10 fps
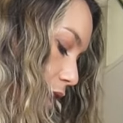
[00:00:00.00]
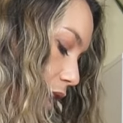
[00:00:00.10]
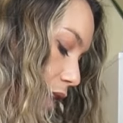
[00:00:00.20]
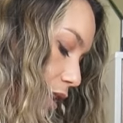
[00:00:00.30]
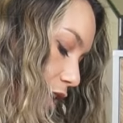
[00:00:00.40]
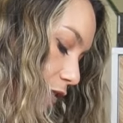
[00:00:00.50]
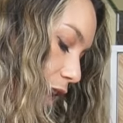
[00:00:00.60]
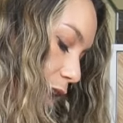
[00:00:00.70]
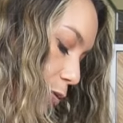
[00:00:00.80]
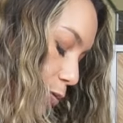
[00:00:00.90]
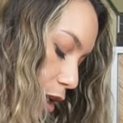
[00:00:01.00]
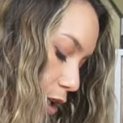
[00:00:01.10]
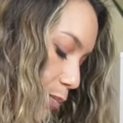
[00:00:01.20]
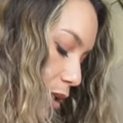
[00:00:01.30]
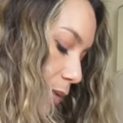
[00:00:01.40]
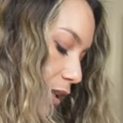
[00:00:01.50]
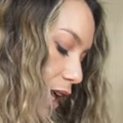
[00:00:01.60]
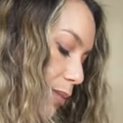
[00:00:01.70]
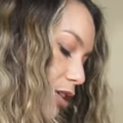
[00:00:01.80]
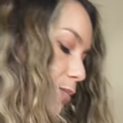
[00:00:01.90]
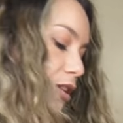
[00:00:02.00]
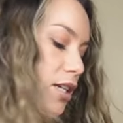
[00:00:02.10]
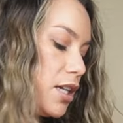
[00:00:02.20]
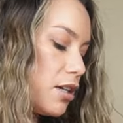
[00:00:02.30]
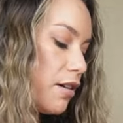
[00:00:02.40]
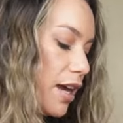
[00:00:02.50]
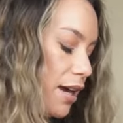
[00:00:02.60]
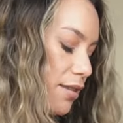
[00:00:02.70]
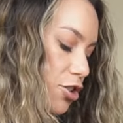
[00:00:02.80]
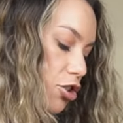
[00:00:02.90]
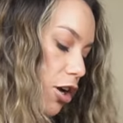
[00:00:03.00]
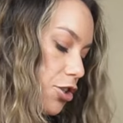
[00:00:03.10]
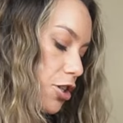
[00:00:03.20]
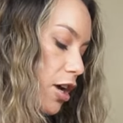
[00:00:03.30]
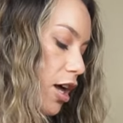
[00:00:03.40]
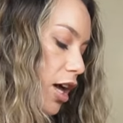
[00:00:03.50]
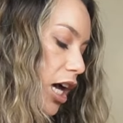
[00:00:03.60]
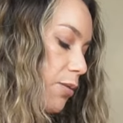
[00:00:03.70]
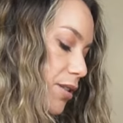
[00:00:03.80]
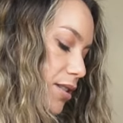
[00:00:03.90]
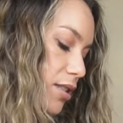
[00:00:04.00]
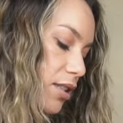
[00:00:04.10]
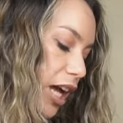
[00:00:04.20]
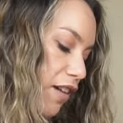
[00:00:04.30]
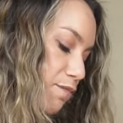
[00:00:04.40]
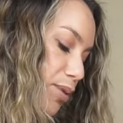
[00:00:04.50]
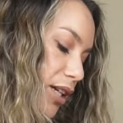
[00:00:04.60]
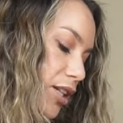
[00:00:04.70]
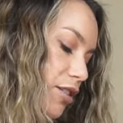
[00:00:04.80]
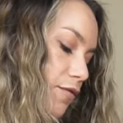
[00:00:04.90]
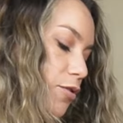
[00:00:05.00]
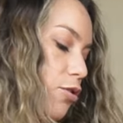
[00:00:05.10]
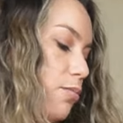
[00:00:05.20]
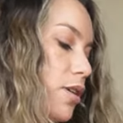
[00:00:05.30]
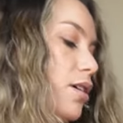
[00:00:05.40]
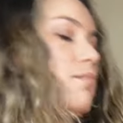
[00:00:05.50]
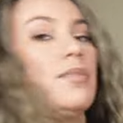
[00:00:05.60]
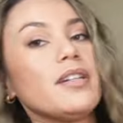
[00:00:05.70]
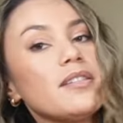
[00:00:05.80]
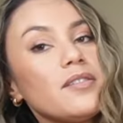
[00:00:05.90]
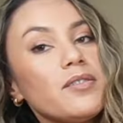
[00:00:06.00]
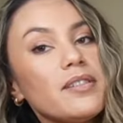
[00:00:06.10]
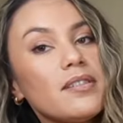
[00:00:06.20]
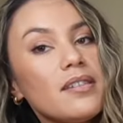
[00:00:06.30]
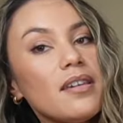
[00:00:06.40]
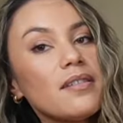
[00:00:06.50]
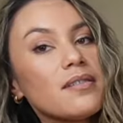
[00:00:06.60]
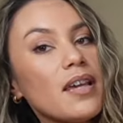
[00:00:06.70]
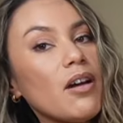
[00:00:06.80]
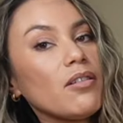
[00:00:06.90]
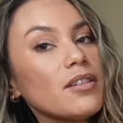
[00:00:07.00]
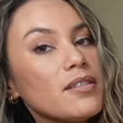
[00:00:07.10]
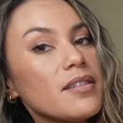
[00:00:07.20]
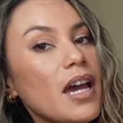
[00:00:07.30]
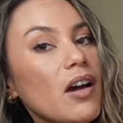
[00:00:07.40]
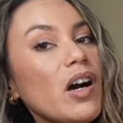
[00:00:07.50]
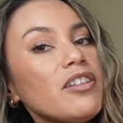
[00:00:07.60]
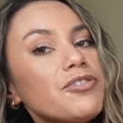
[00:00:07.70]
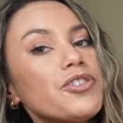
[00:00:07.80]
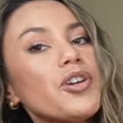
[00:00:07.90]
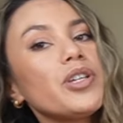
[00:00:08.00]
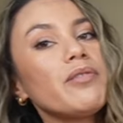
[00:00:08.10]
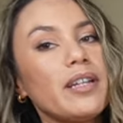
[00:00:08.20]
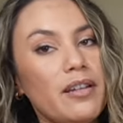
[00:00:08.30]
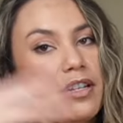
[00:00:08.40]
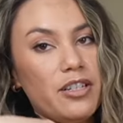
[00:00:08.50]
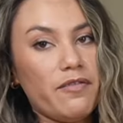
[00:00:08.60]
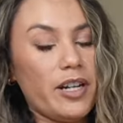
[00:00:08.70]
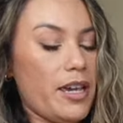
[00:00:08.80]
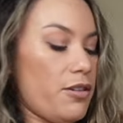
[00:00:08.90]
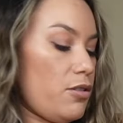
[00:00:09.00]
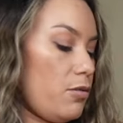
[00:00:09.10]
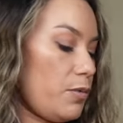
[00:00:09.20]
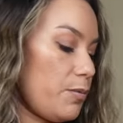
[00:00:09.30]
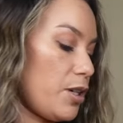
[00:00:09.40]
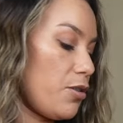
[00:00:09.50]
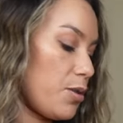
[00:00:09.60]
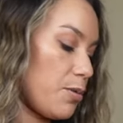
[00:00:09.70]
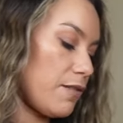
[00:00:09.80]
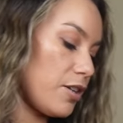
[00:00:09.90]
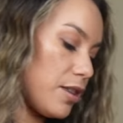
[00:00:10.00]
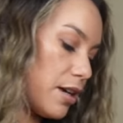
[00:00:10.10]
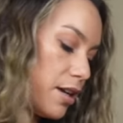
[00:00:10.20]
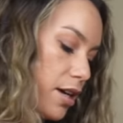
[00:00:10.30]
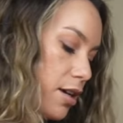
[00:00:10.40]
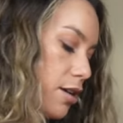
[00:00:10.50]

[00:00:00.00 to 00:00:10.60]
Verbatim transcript: And then if I were to put my laptop in here and the charger, I would still have plenty of room, because as you can see, this is how it looks now. I'll show you a different angle when we go through everything.